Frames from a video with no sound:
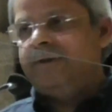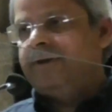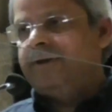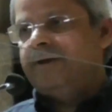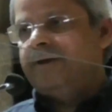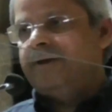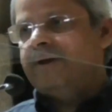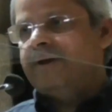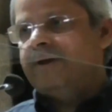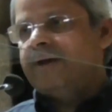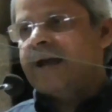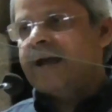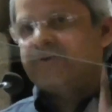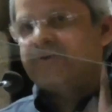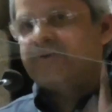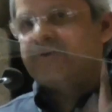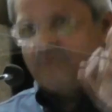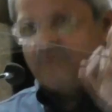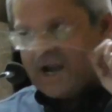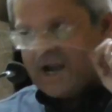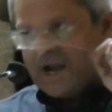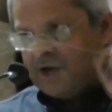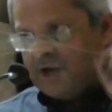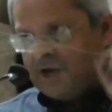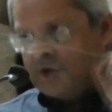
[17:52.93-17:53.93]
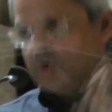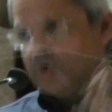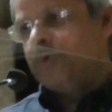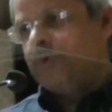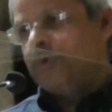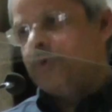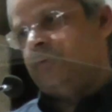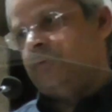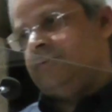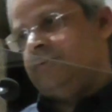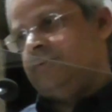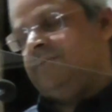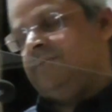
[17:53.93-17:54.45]
At one
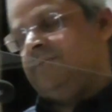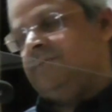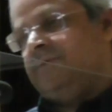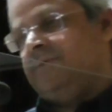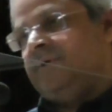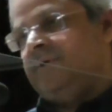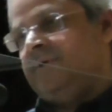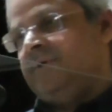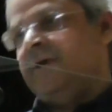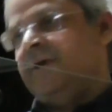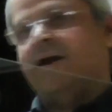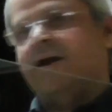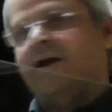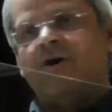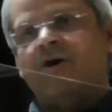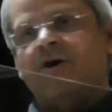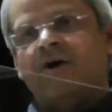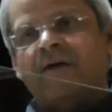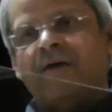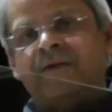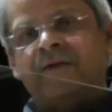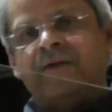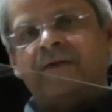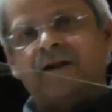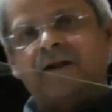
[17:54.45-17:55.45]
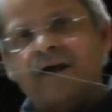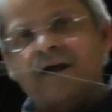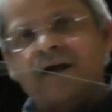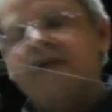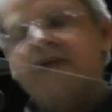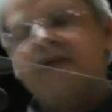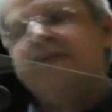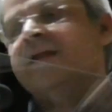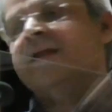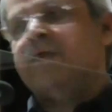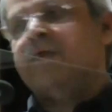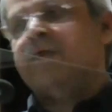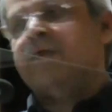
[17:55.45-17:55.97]
go, he had the entire
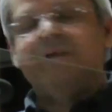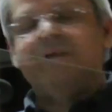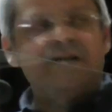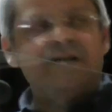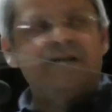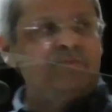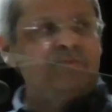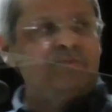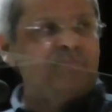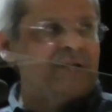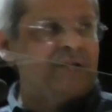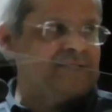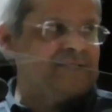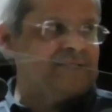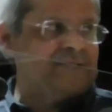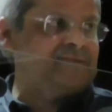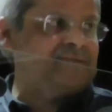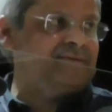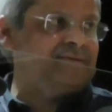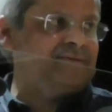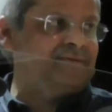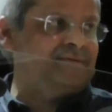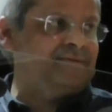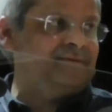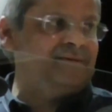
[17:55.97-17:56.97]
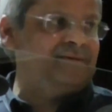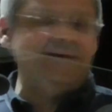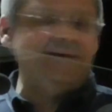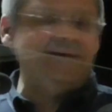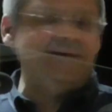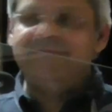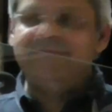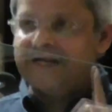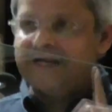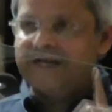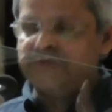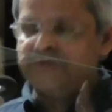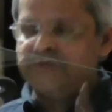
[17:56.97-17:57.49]
cabinet in place.
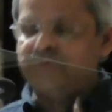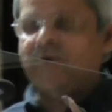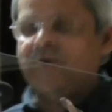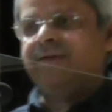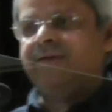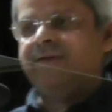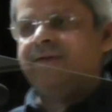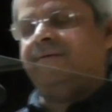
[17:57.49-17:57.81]
That's one.